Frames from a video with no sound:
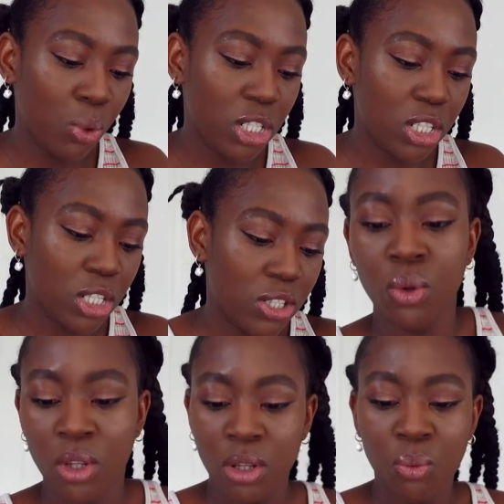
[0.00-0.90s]
which is
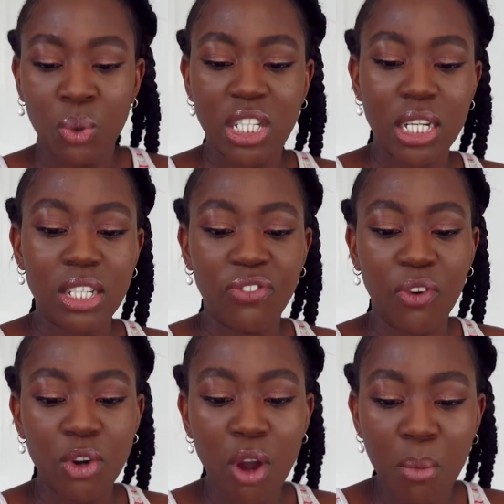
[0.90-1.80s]

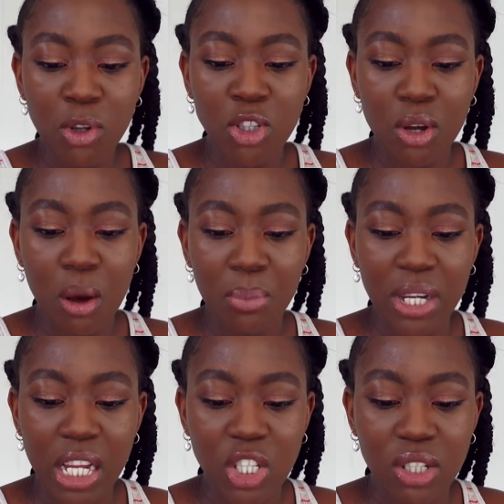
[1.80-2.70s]
for normal to
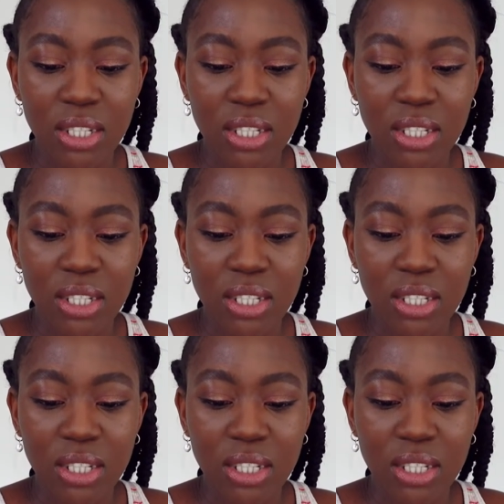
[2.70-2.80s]
combination